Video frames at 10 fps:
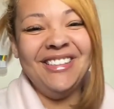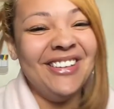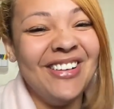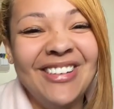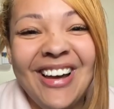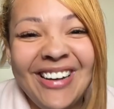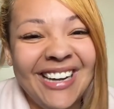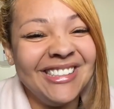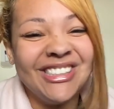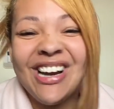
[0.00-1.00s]
you don't know
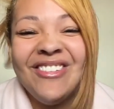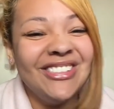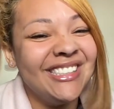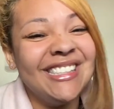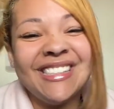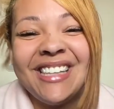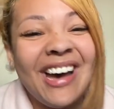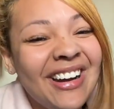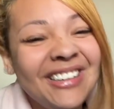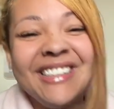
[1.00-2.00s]
that the trouble just
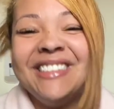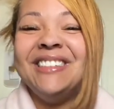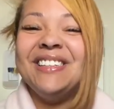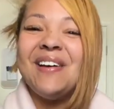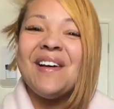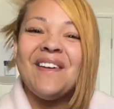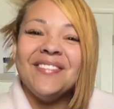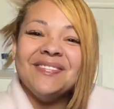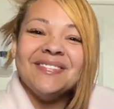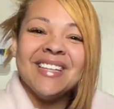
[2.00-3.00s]
started.
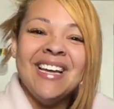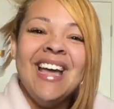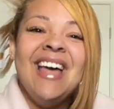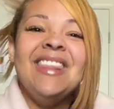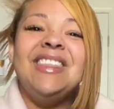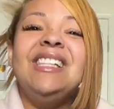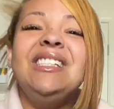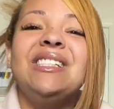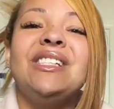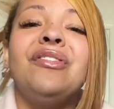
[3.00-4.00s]

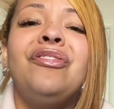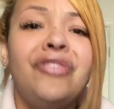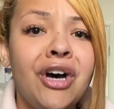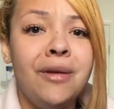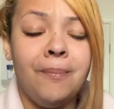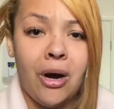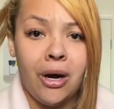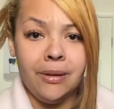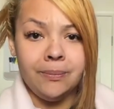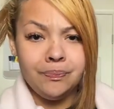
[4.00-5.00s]
This is the fun
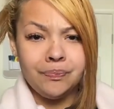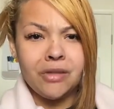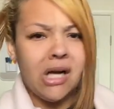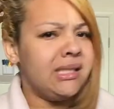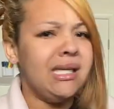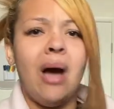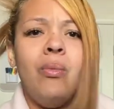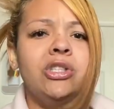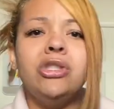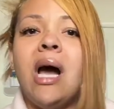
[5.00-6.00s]
part. See,
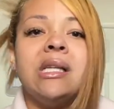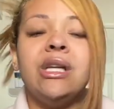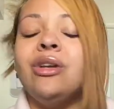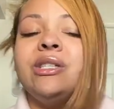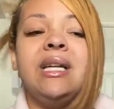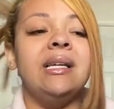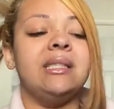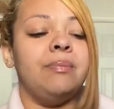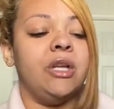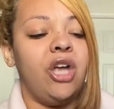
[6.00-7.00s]
I want you guys to
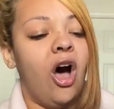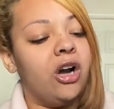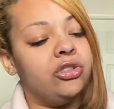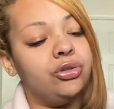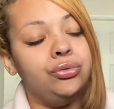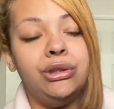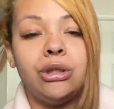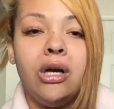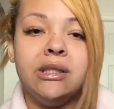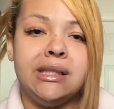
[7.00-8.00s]
understand something. Y'all are true
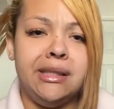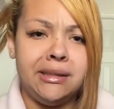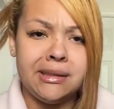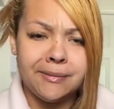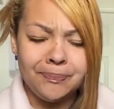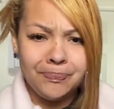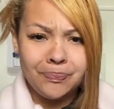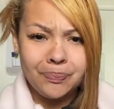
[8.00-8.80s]
star seeds.